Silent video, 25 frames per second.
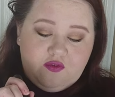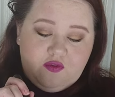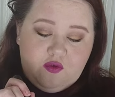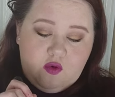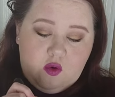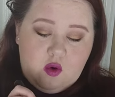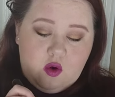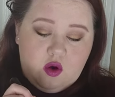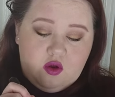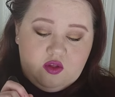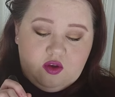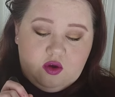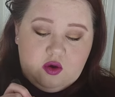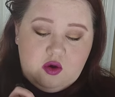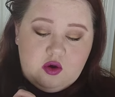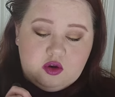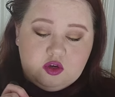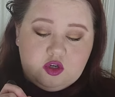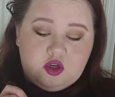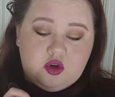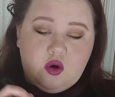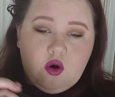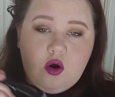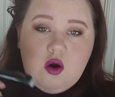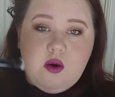for the
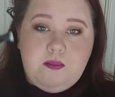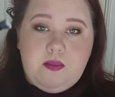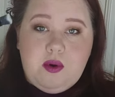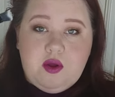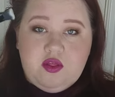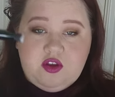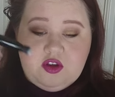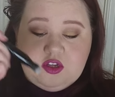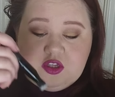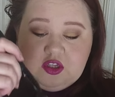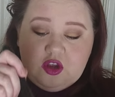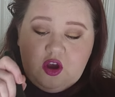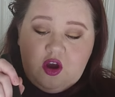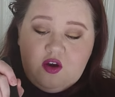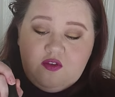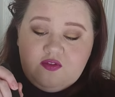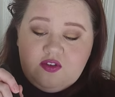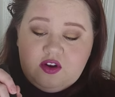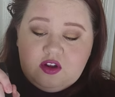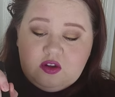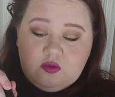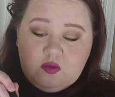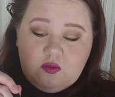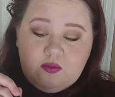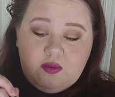contour but the
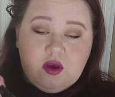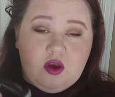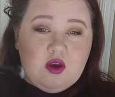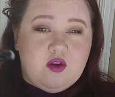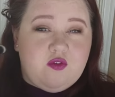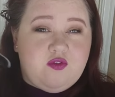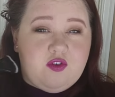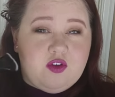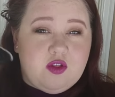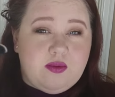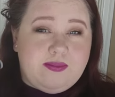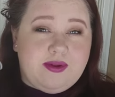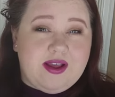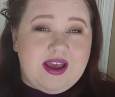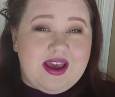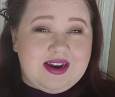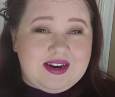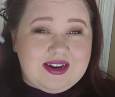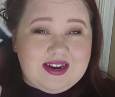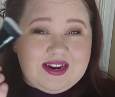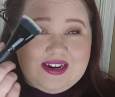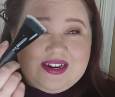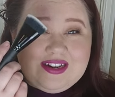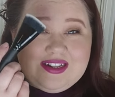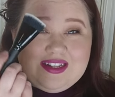softness would be good for the
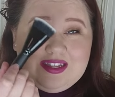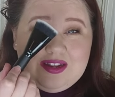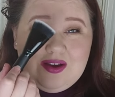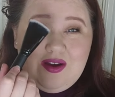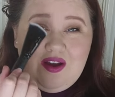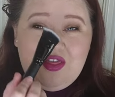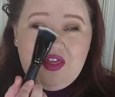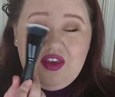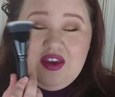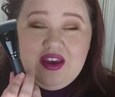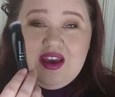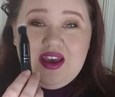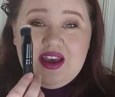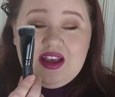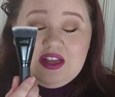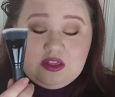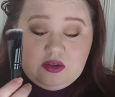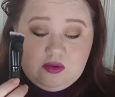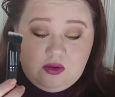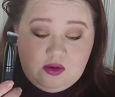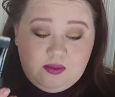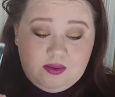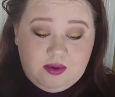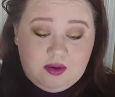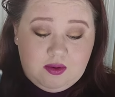blending so I think it is
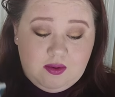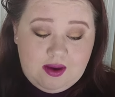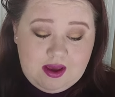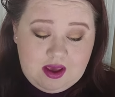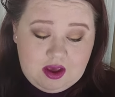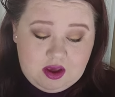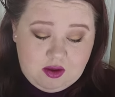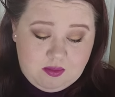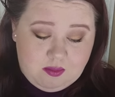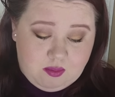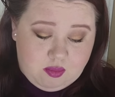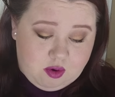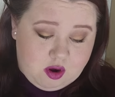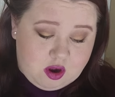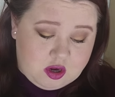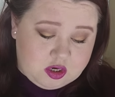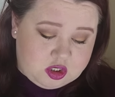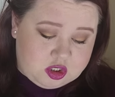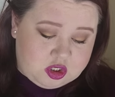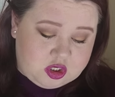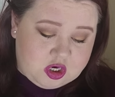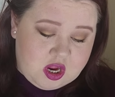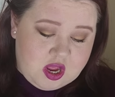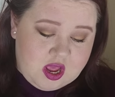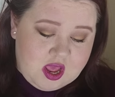going to be quite a good
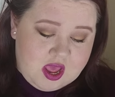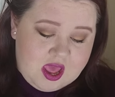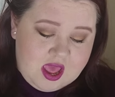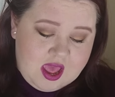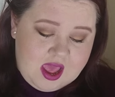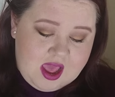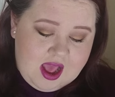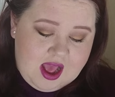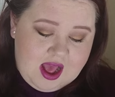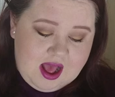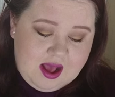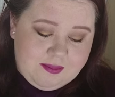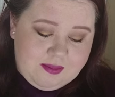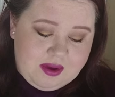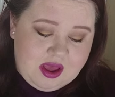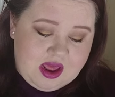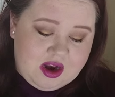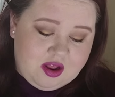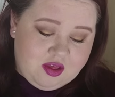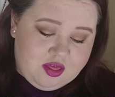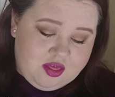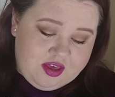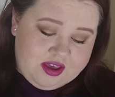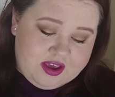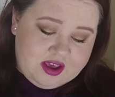brush um, and
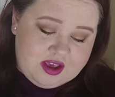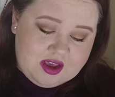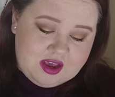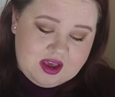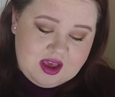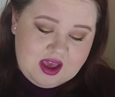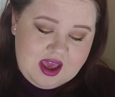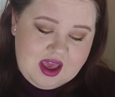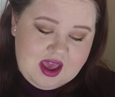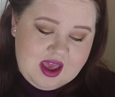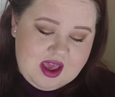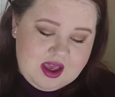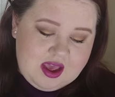I think